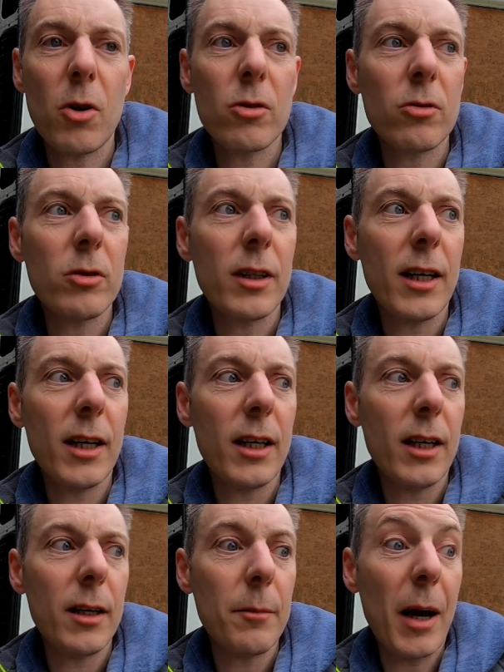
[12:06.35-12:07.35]
tomorrow,
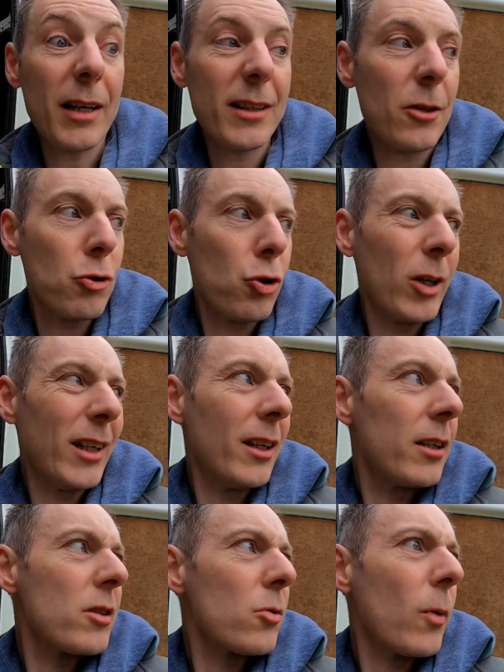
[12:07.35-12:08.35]
uh, back into
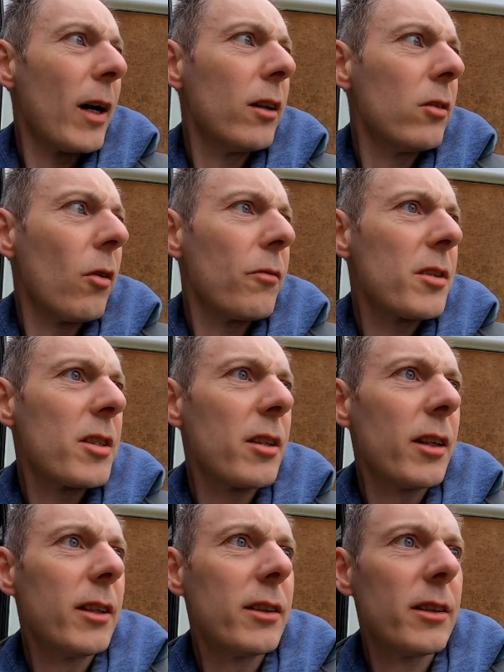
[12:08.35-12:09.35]
training as well,
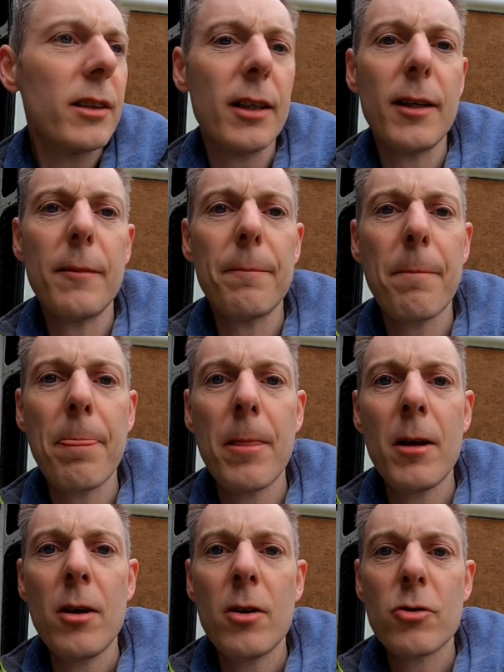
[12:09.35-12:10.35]
obviously. Um,
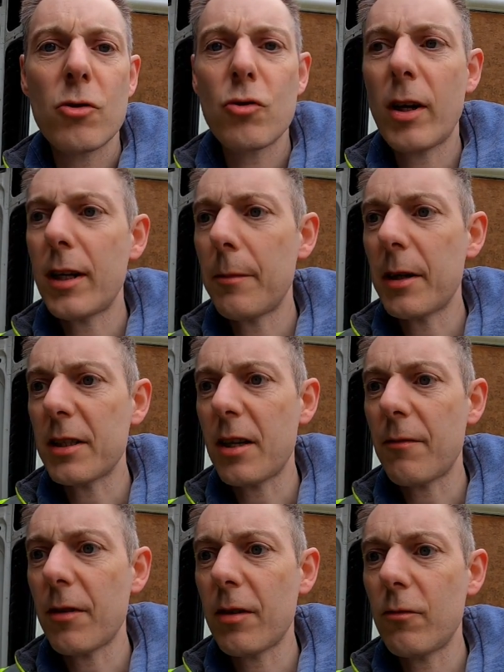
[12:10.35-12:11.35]
trying to mix
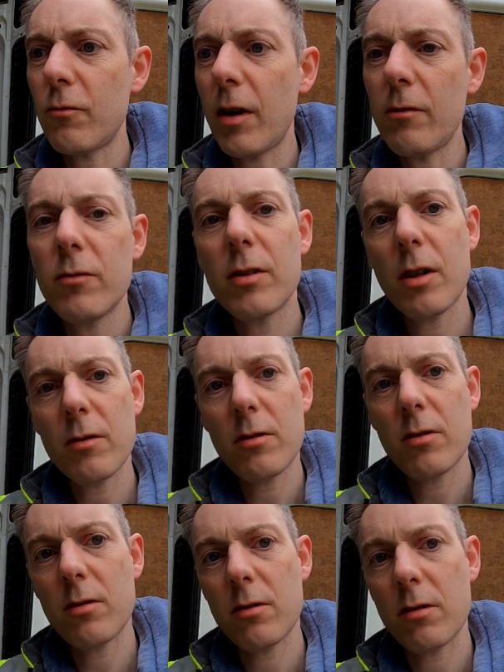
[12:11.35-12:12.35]
everything round
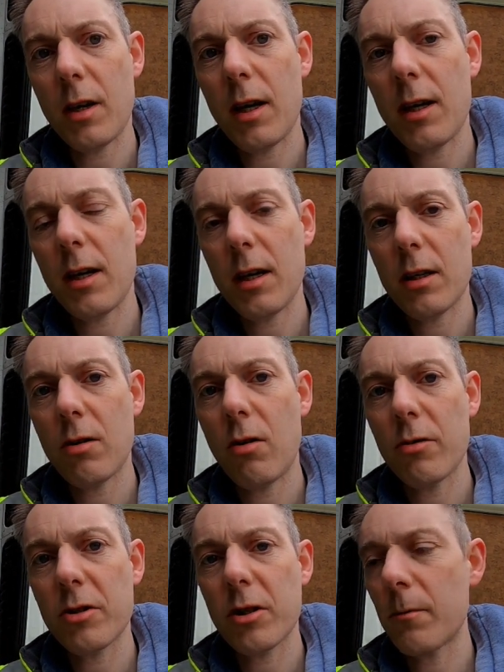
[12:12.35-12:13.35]
does uh,
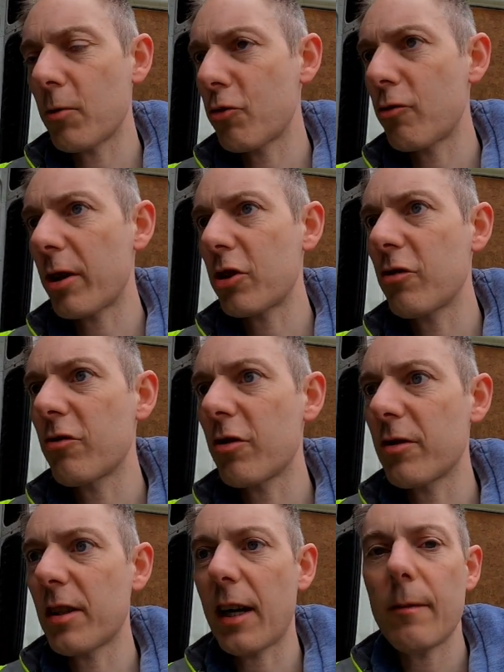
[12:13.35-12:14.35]
cause some restrictions
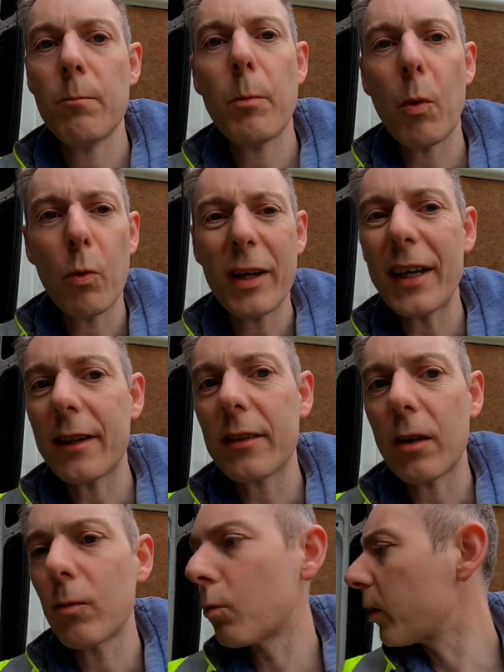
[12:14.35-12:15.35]
on time, but we'll get it
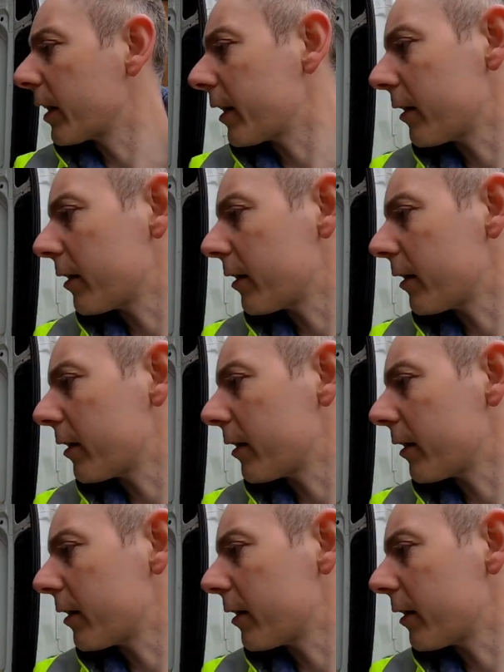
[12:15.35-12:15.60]
done. We'll